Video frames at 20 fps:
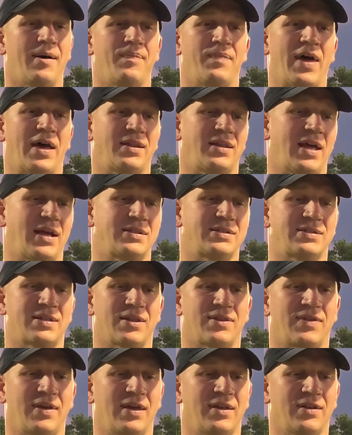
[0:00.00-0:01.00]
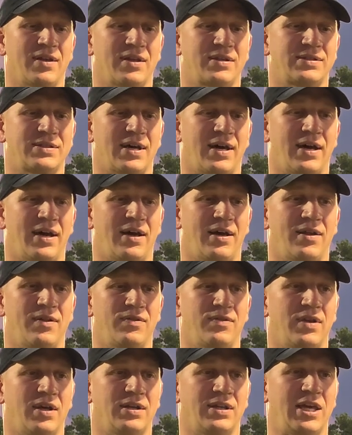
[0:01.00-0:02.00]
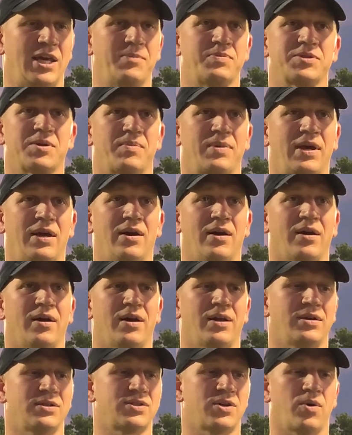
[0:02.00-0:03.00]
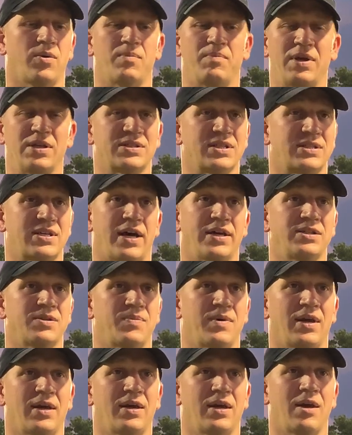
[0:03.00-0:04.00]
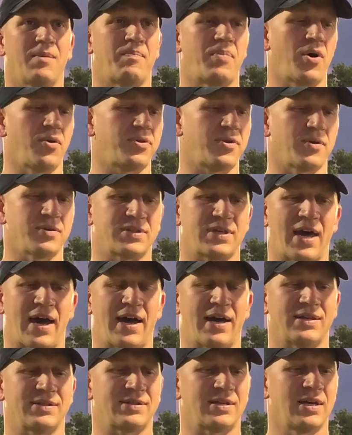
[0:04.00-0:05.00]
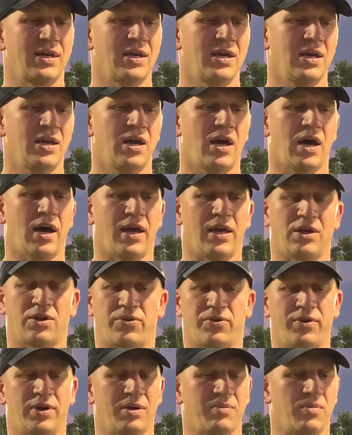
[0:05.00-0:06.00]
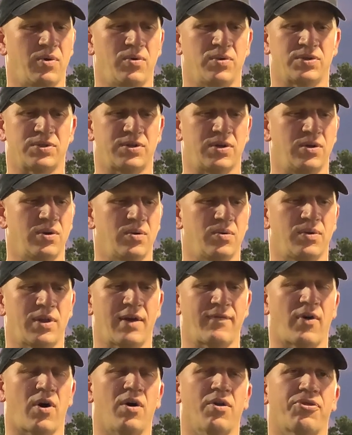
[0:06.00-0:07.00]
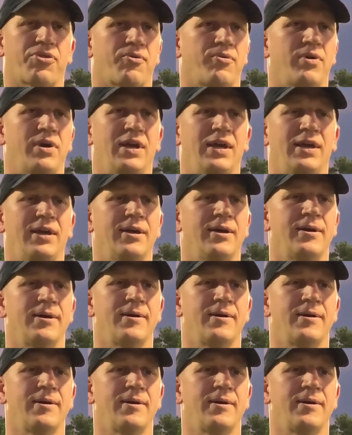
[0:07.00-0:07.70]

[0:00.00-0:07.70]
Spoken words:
that's the thing that keeps them here, and so it means a ton to me. And both those guys, including Moose too, they've all three,